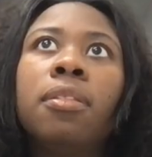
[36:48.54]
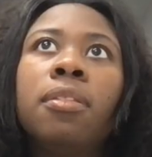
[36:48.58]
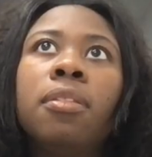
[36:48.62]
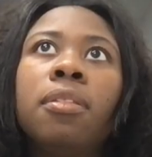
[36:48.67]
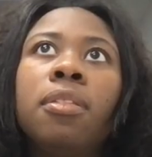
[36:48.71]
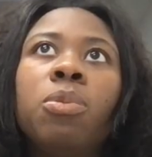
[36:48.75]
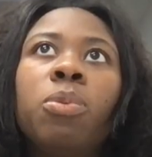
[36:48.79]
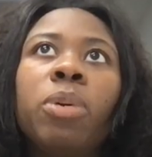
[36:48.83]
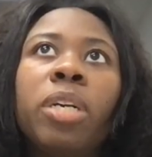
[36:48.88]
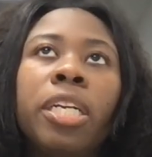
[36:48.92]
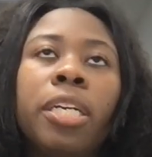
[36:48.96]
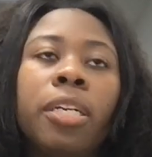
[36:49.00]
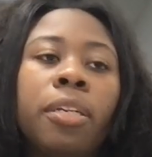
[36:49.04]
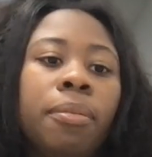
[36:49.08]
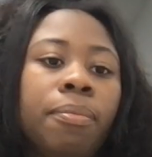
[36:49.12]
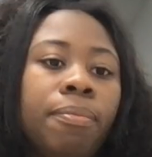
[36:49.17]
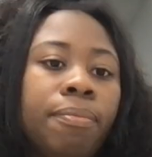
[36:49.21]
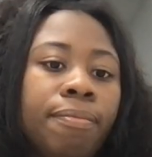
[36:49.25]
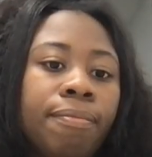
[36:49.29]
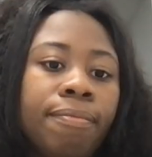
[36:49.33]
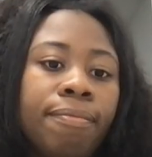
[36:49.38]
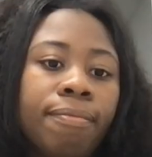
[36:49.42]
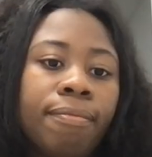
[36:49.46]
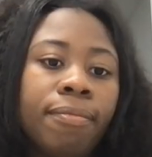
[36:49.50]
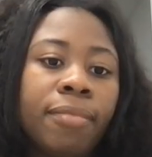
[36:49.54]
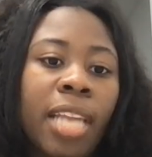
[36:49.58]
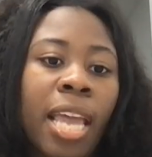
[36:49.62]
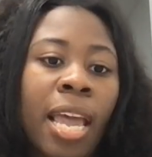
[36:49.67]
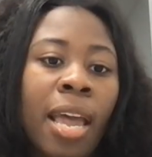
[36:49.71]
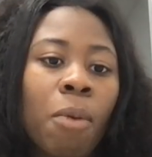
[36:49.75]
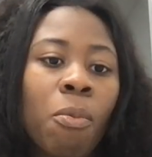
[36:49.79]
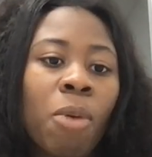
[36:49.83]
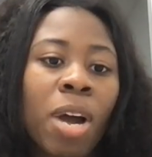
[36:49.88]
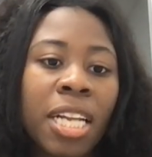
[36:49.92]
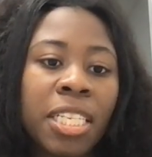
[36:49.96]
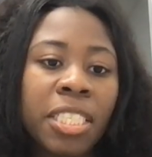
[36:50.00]
Twitter
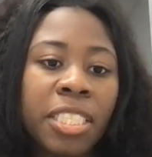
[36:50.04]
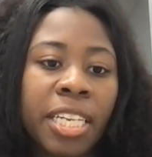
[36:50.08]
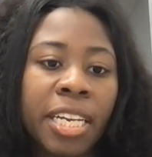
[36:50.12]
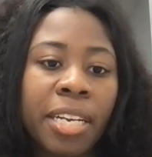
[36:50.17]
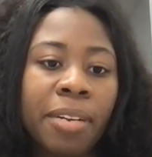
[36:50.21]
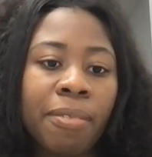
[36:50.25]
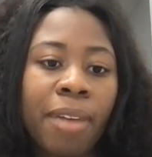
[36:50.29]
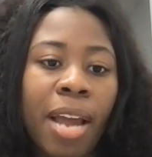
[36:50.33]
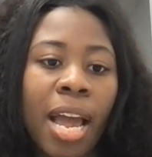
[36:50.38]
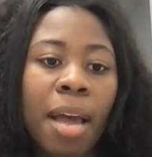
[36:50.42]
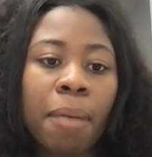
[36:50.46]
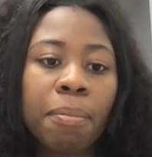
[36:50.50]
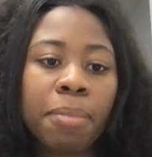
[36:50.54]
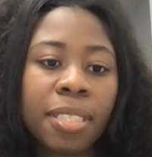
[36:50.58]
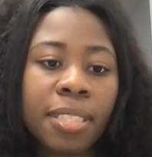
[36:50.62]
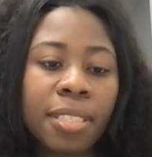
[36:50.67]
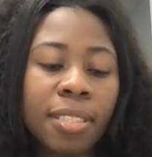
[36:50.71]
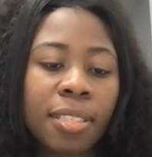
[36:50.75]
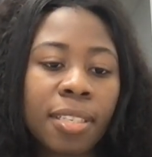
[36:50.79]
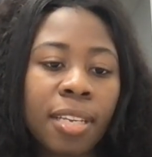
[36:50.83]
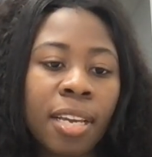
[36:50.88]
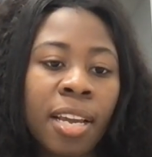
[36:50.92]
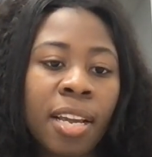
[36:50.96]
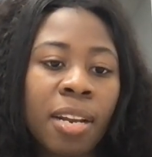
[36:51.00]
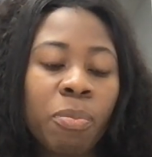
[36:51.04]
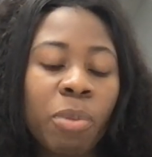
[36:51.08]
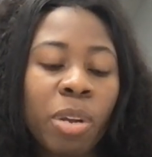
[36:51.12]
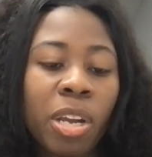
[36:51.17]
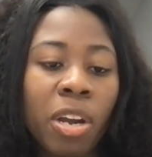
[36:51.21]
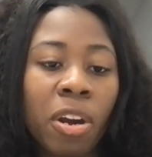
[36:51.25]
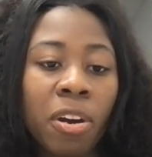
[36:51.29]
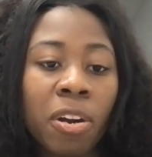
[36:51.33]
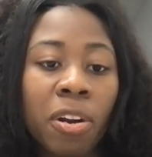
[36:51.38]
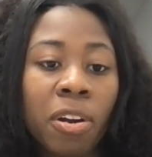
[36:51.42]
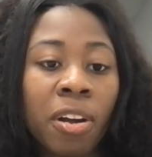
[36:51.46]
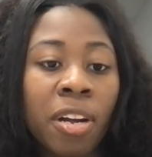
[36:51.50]
at YGN Wraps, and we
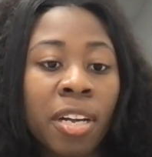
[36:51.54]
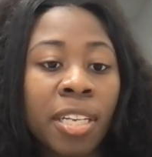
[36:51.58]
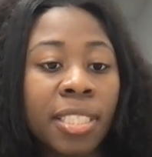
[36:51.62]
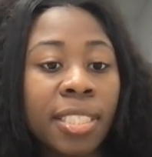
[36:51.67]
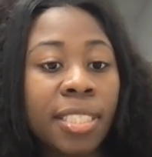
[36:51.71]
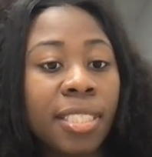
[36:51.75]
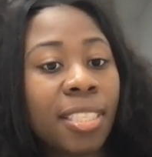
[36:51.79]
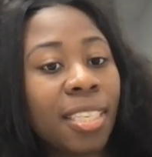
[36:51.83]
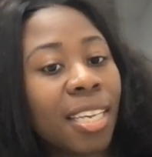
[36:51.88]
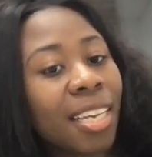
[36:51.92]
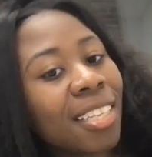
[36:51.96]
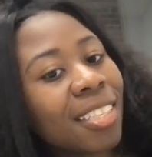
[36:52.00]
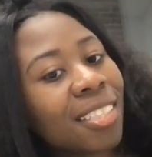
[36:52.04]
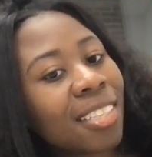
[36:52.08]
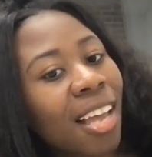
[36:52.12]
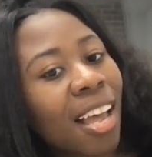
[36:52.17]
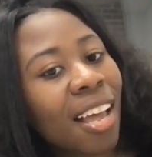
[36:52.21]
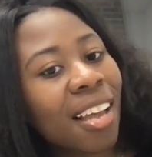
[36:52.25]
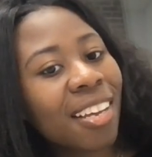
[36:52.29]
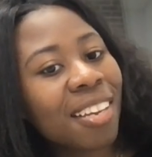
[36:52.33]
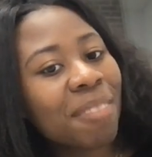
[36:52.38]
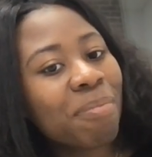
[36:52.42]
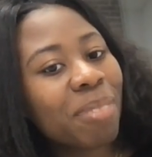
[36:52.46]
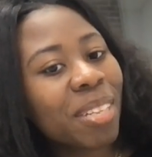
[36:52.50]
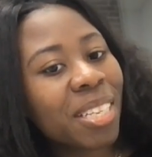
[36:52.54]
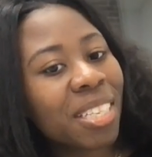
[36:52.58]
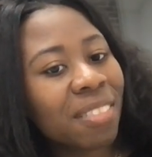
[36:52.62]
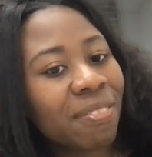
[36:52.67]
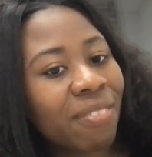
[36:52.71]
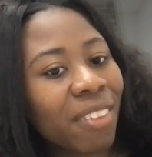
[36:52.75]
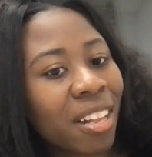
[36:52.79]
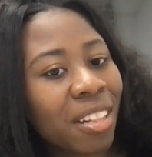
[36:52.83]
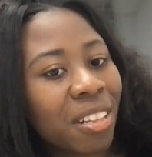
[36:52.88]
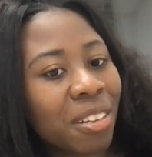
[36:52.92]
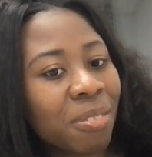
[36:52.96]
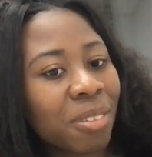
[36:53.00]
mm-hmm. are on TikTok. Please
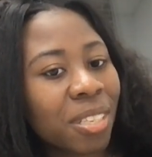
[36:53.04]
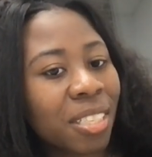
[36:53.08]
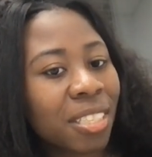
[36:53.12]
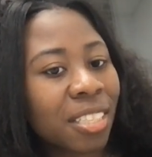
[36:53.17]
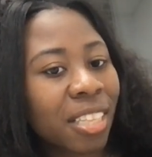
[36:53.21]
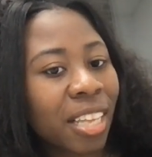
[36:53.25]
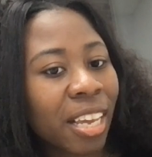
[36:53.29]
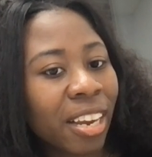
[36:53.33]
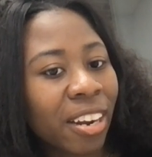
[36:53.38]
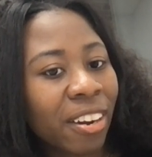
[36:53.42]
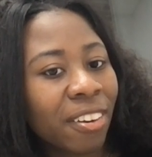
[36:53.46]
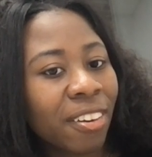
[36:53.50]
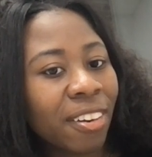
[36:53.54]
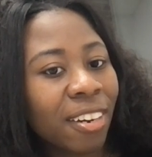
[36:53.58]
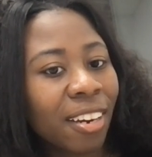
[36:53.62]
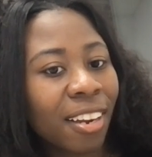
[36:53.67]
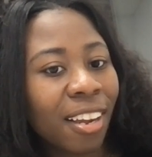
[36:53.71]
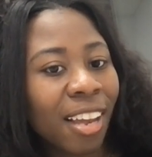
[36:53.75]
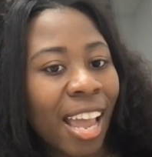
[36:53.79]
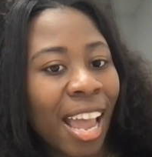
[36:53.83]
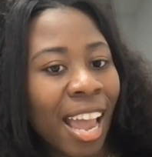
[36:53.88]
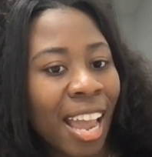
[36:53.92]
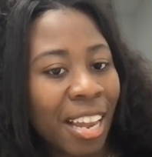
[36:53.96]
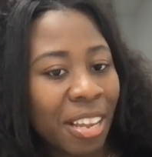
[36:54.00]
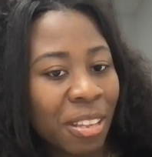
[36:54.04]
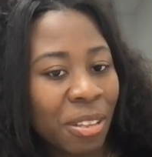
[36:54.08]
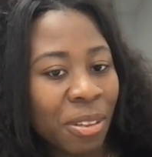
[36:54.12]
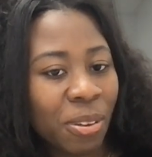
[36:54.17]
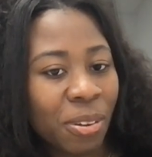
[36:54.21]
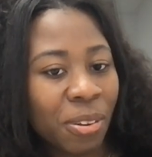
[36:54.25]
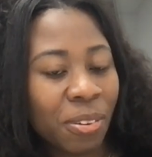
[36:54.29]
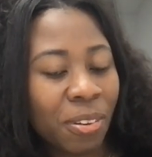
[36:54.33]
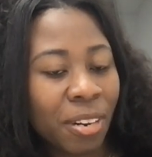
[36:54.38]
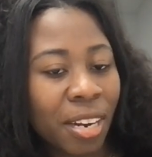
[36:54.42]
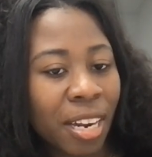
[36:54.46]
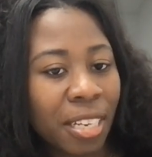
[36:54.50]
follow us there at okay. You
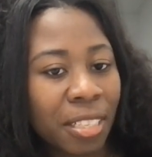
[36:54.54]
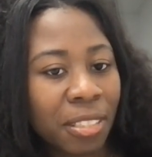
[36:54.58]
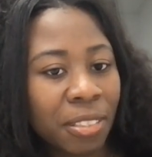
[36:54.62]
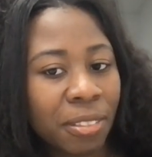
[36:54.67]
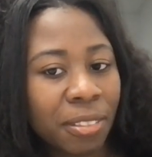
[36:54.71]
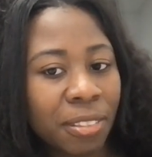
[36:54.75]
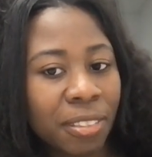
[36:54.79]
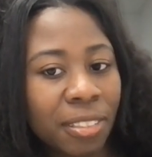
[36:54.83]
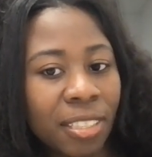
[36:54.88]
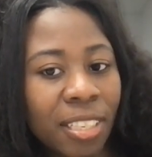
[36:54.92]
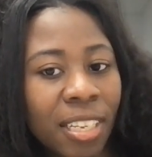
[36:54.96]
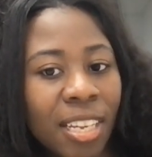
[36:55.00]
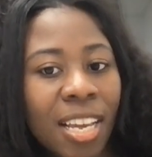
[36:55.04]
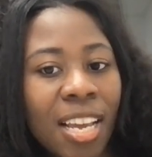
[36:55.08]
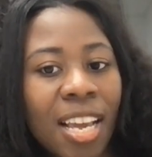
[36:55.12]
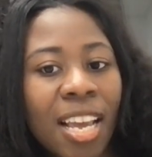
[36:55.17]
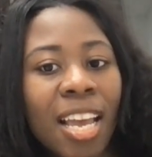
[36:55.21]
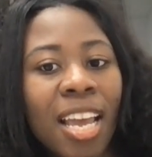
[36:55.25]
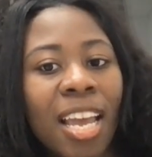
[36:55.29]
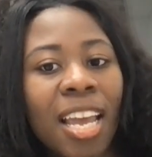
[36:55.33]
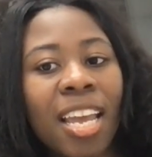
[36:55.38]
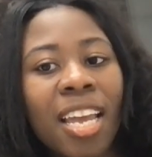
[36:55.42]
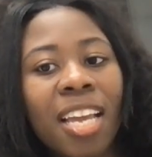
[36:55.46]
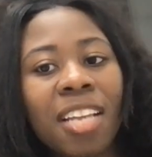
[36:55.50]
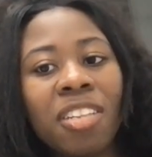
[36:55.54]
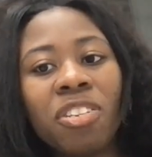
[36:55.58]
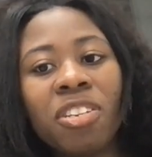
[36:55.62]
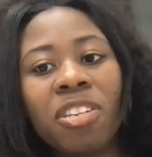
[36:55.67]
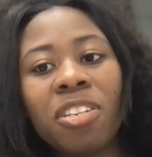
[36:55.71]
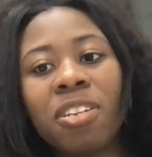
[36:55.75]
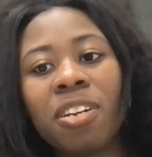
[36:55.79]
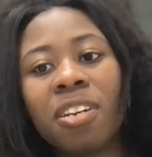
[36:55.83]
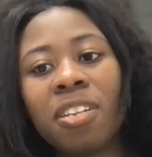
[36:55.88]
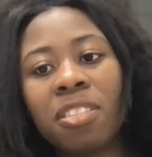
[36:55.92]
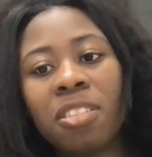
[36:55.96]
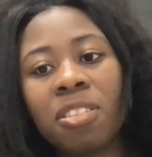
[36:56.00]
Go Natural. And you can
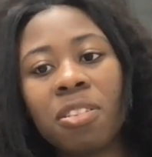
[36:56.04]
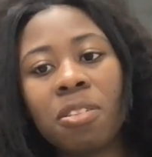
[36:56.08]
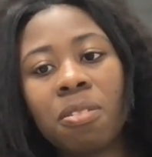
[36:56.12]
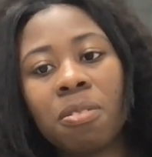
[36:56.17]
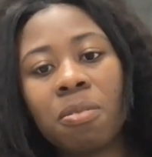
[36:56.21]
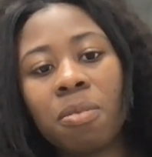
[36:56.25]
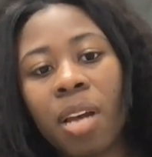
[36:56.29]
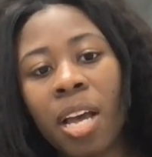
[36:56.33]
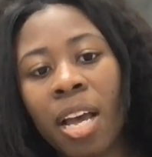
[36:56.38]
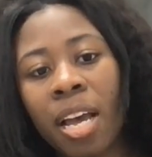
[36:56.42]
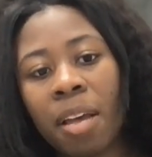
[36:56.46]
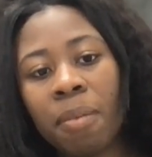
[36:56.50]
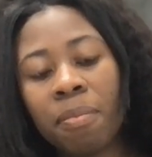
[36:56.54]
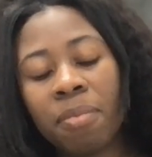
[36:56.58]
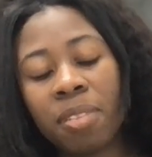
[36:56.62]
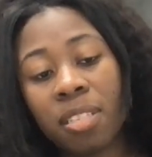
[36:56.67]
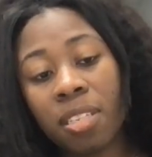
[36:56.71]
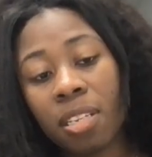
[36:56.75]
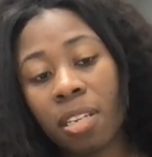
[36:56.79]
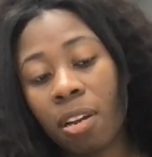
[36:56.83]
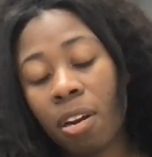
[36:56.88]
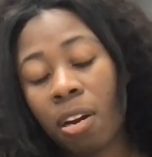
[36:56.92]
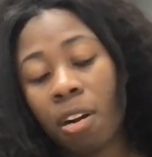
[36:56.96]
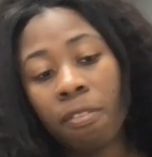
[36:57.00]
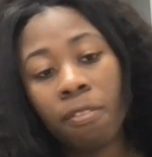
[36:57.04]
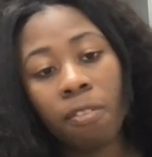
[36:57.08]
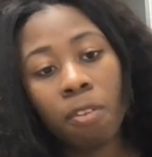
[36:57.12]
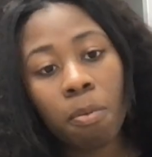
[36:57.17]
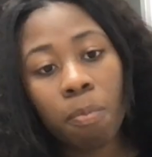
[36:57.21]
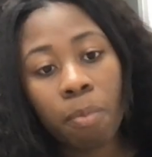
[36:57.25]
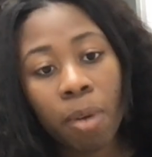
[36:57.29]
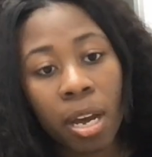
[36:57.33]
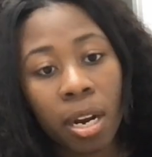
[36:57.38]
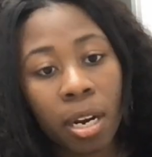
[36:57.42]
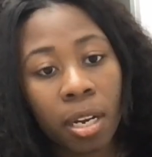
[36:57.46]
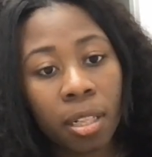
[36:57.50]
also um, see our full
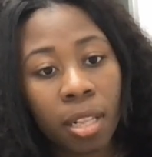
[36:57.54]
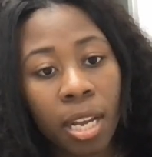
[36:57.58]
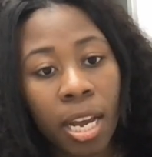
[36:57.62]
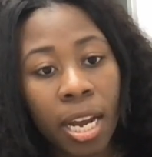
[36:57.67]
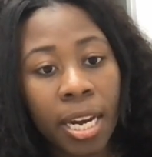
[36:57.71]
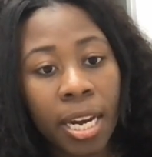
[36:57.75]
product line